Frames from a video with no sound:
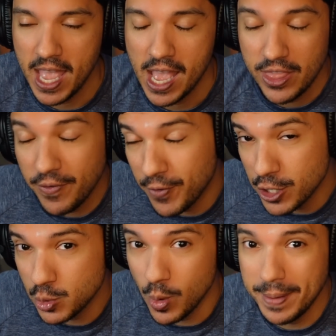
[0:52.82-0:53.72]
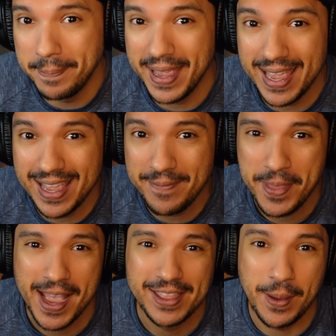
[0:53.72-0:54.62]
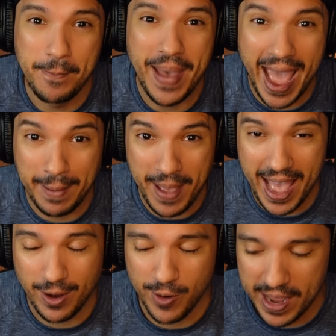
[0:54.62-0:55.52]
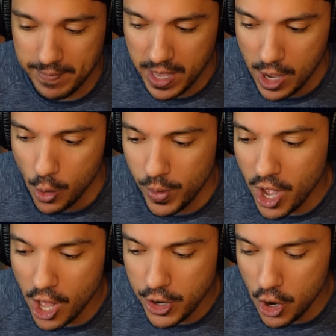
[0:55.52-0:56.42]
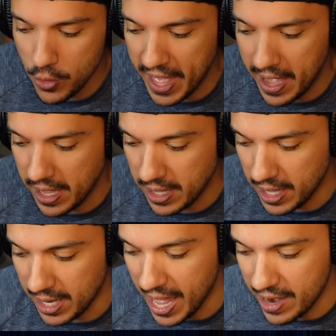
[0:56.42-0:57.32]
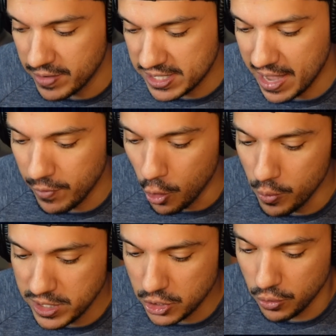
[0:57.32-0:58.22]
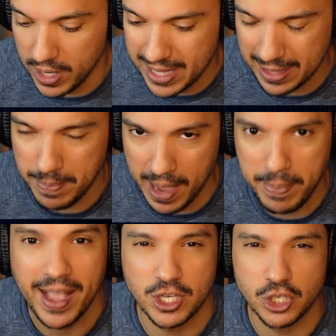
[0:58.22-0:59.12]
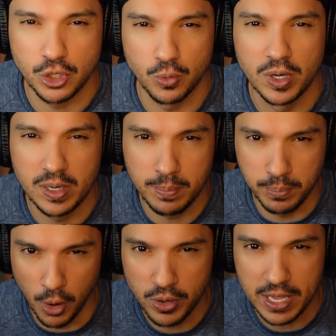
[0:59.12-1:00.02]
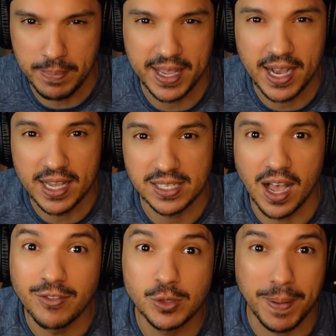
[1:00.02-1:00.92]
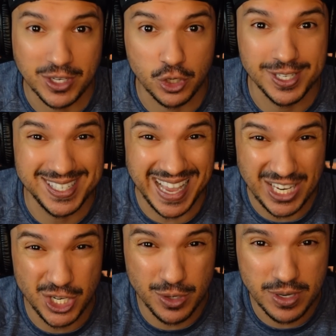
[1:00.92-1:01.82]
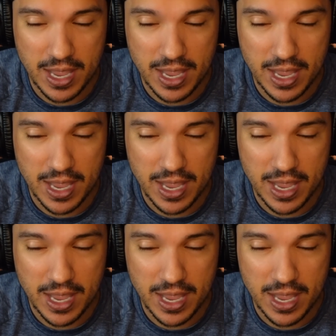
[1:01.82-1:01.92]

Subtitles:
The first one being the backpack, right? We all know that a lot of us have always agreed that the backpack just looked really bulky because of specialization.